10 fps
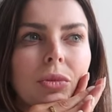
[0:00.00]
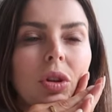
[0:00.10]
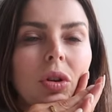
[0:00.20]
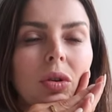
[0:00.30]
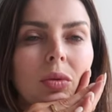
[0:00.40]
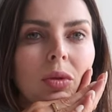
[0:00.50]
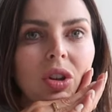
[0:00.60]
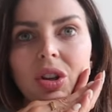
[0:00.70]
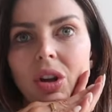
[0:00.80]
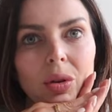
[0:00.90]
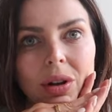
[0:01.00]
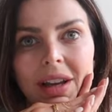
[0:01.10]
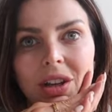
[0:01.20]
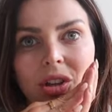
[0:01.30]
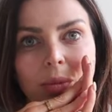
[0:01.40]
you know,
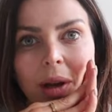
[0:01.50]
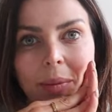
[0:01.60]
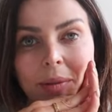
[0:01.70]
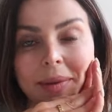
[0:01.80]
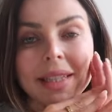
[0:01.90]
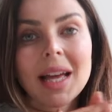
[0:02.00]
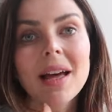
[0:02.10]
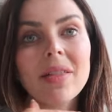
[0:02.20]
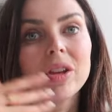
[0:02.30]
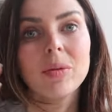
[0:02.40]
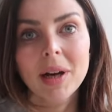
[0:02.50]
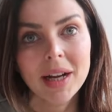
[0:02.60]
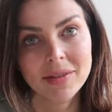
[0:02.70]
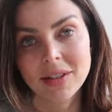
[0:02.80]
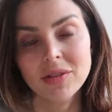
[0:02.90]
like you might be upset that you might
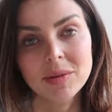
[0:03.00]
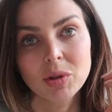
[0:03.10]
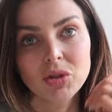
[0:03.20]
have to have some more